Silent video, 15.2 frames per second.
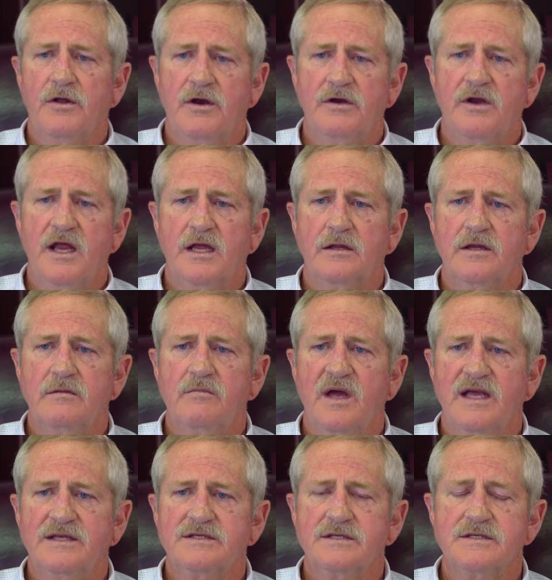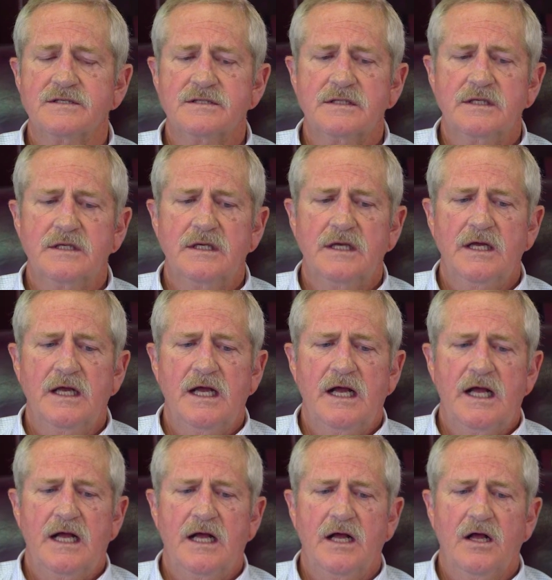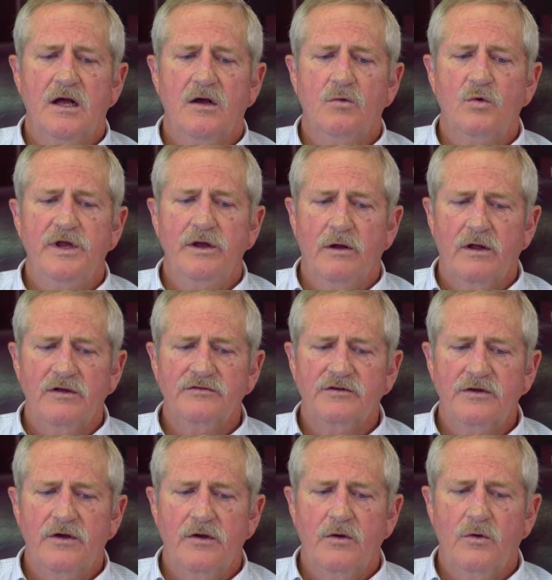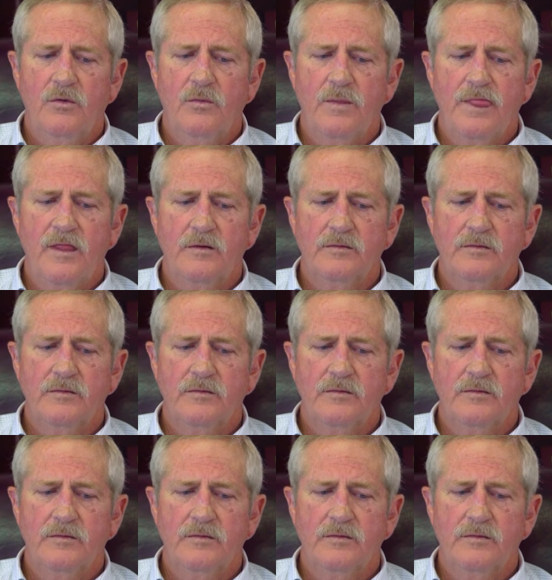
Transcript: on a daily basis. We also